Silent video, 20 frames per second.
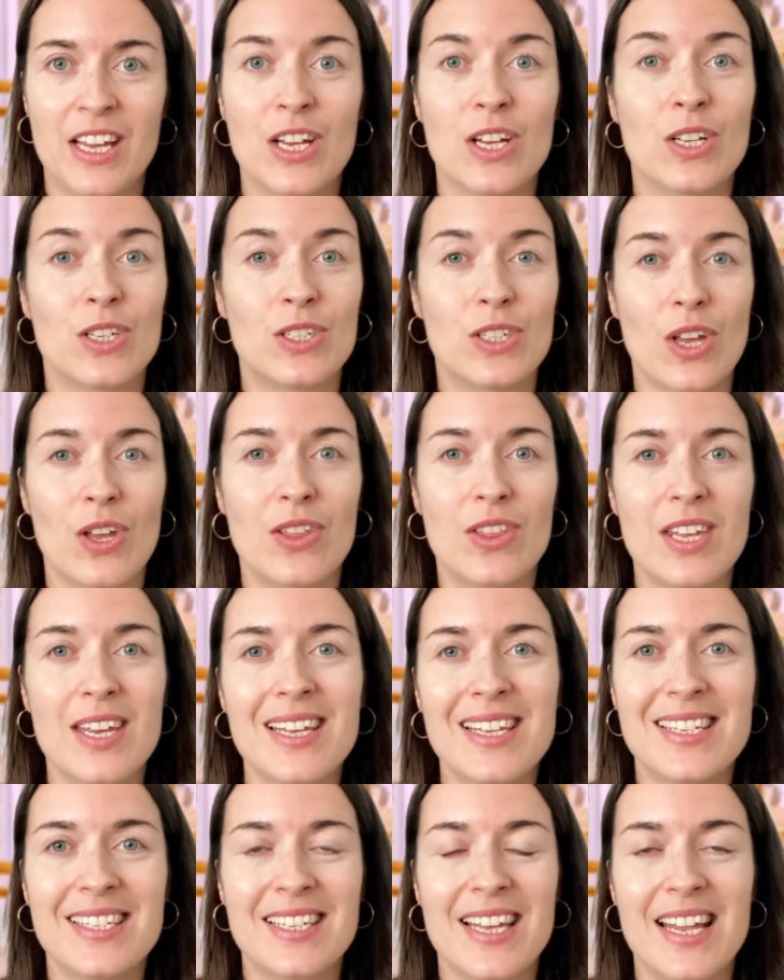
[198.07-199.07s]
So this
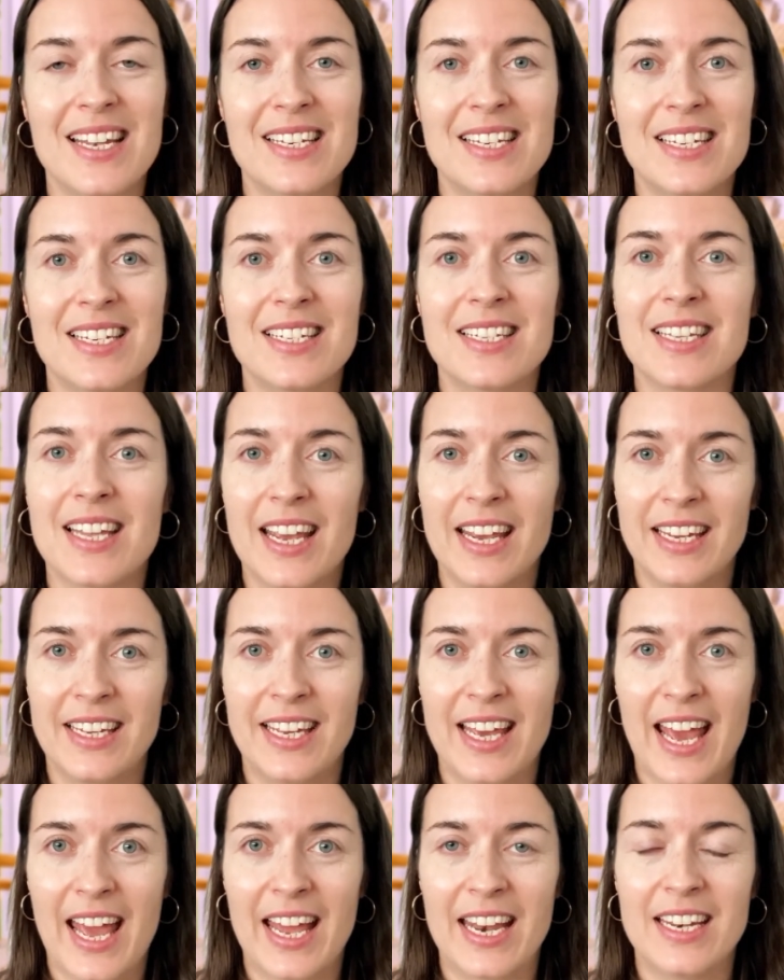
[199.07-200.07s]
sentence
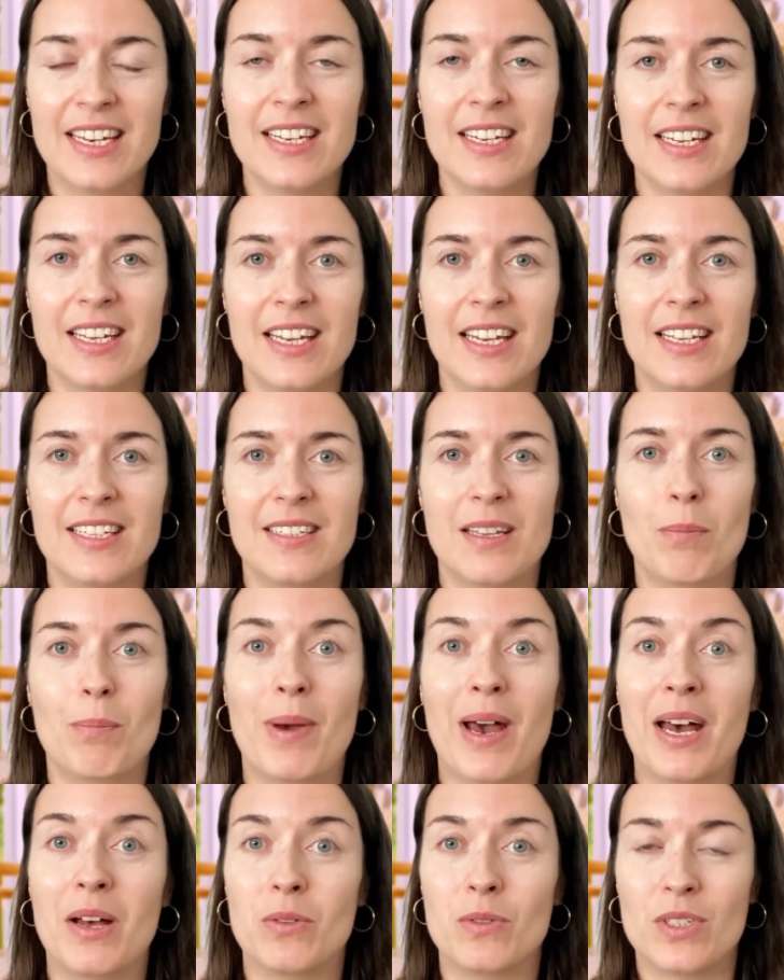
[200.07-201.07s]
again is
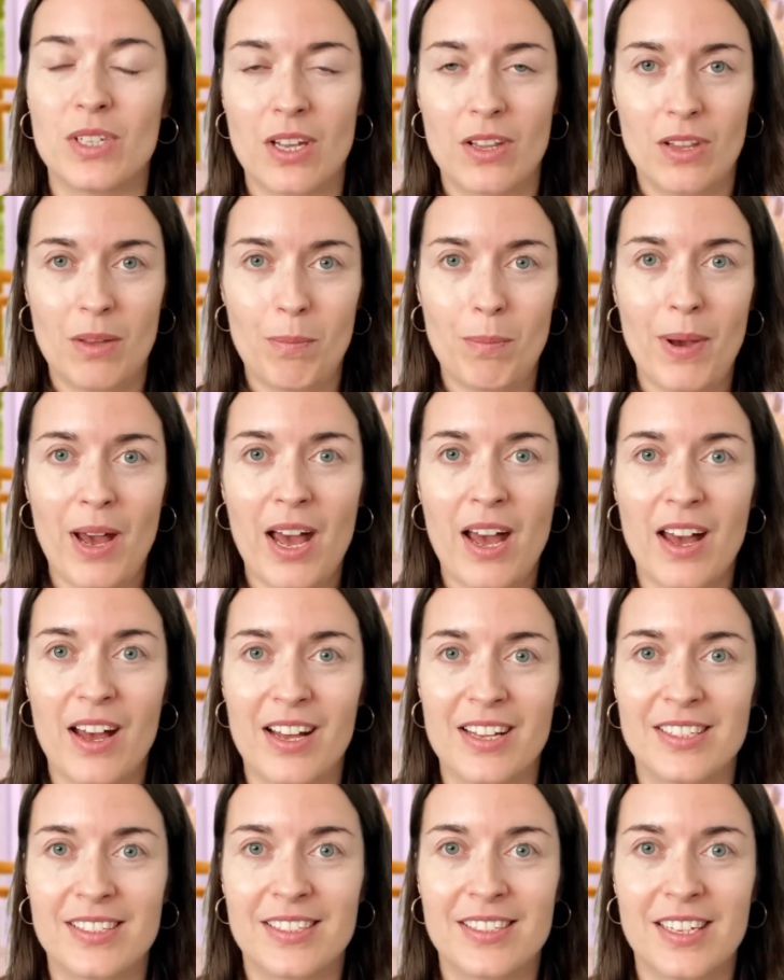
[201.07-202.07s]
about the
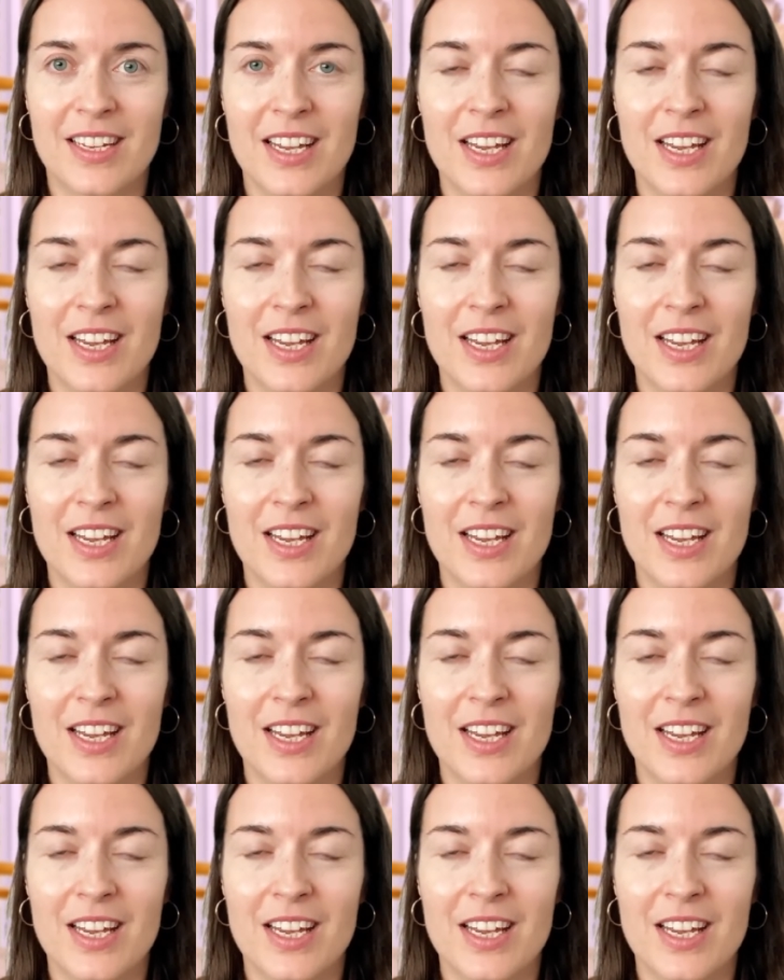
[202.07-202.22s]
past.